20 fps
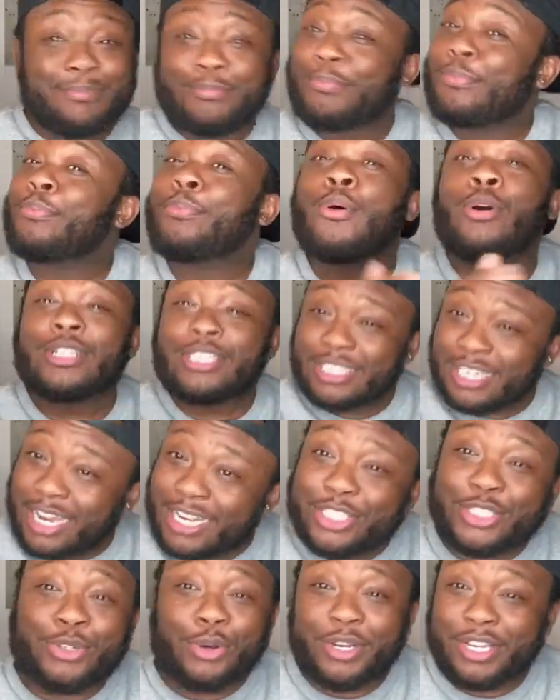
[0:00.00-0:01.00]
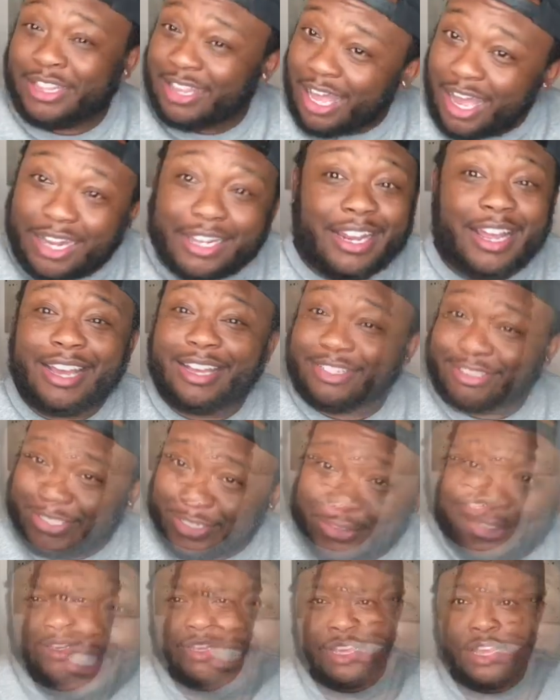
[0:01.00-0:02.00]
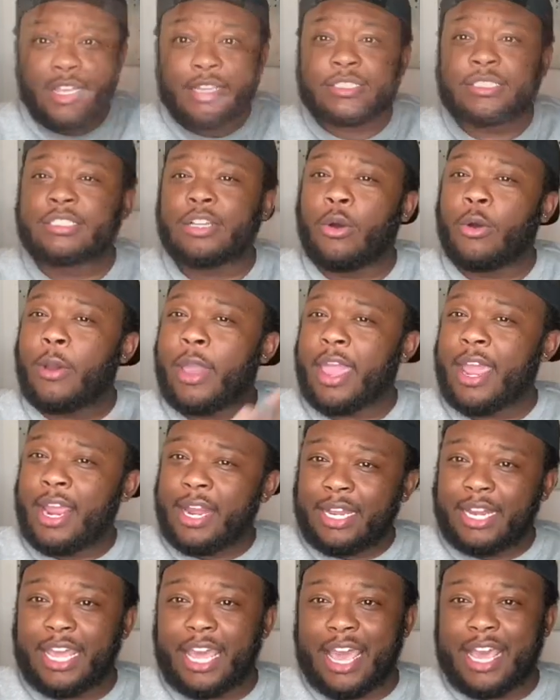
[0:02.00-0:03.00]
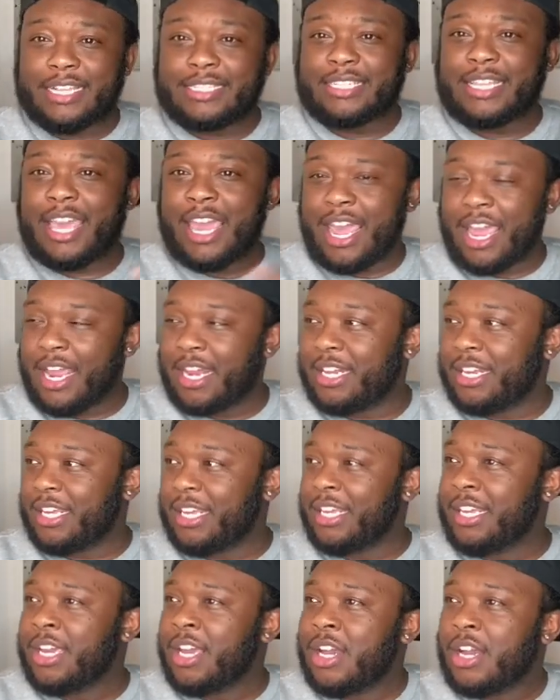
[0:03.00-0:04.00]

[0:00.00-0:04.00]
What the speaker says: Portia got you in lockdown, so just accept. So Andy asked Candy